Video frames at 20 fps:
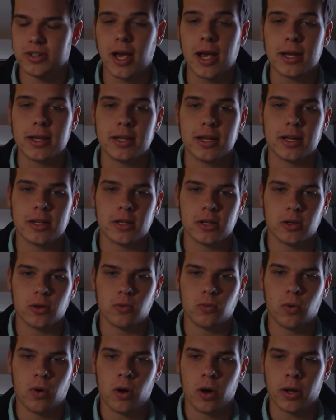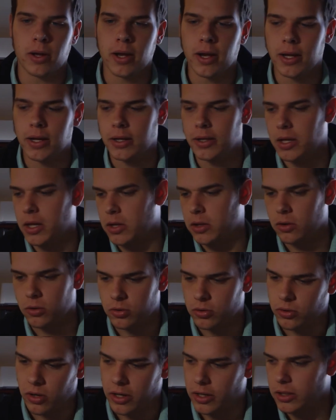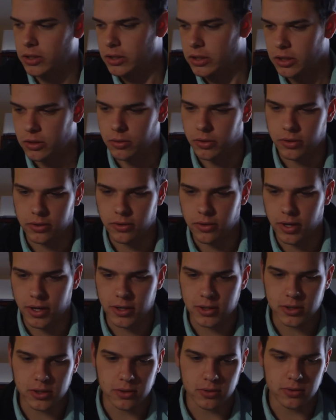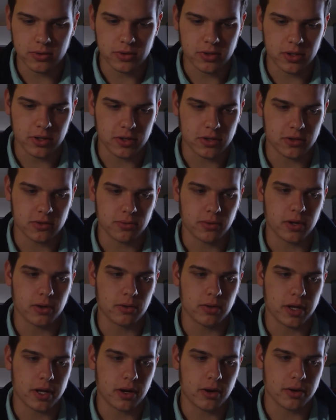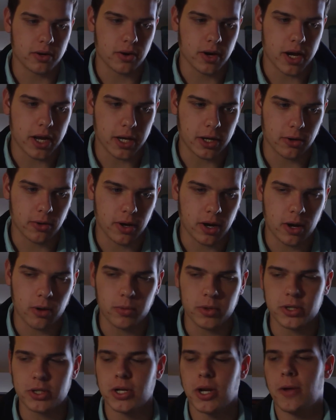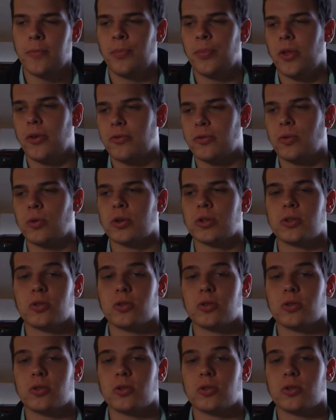there's this idea that you walk in and you're trying to deal with your issues, and this is where you let all your anger out, which,